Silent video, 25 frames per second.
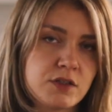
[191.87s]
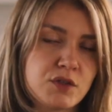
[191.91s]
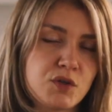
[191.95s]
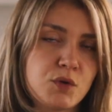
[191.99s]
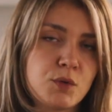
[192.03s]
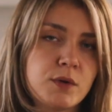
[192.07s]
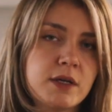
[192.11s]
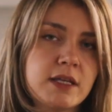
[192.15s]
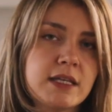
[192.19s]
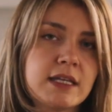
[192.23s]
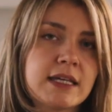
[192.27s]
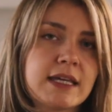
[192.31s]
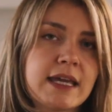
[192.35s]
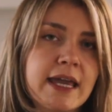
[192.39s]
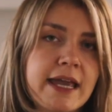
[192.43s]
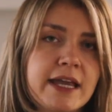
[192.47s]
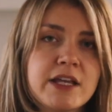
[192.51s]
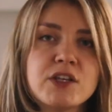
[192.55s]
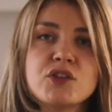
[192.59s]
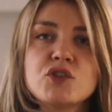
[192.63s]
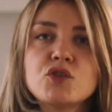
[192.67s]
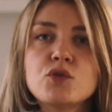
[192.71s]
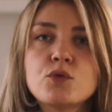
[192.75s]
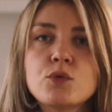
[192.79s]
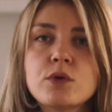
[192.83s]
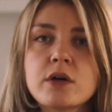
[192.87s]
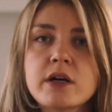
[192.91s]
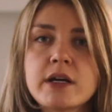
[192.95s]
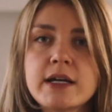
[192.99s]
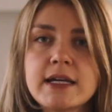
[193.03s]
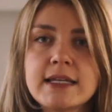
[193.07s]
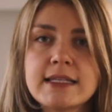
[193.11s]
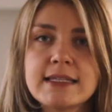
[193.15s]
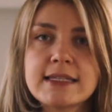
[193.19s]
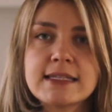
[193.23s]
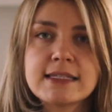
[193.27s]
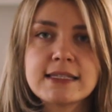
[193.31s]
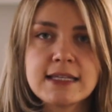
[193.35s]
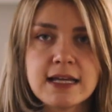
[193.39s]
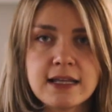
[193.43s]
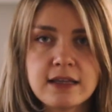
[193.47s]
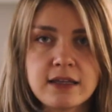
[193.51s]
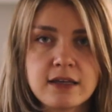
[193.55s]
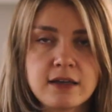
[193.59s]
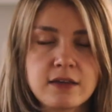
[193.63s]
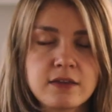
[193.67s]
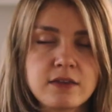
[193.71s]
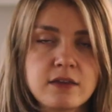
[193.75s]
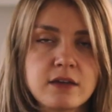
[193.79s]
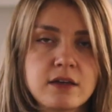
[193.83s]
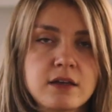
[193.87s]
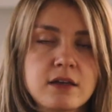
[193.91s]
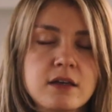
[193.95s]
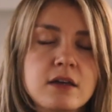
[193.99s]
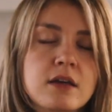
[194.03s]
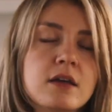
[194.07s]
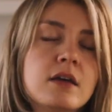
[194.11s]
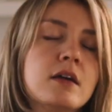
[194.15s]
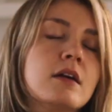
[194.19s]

So in case you are installing the